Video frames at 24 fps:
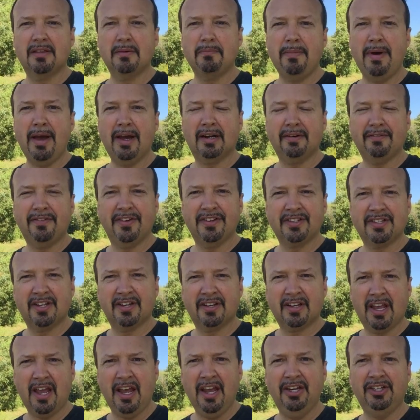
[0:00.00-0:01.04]

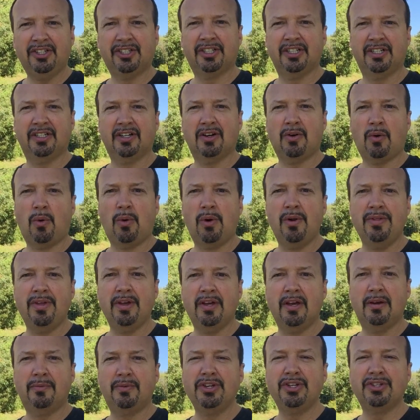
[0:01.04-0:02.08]
magnification or
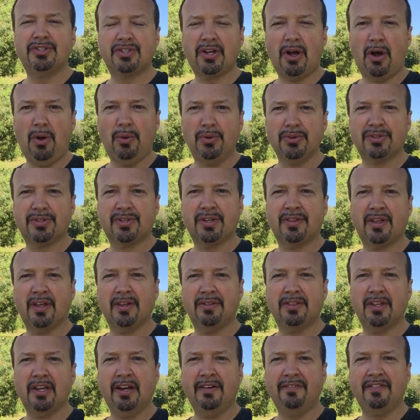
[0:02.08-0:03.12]
the results that
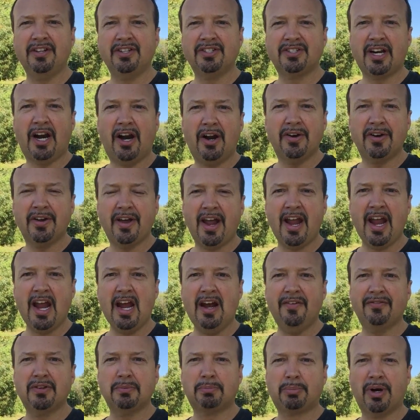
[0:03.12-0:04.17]
they desire to
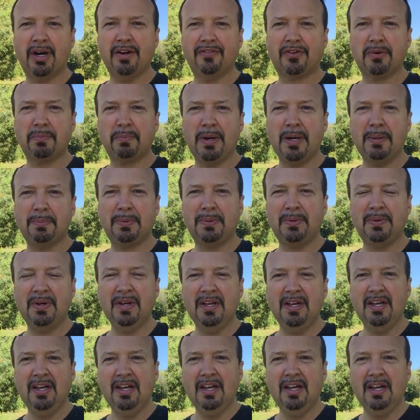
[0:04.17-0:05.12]
have to pray for people.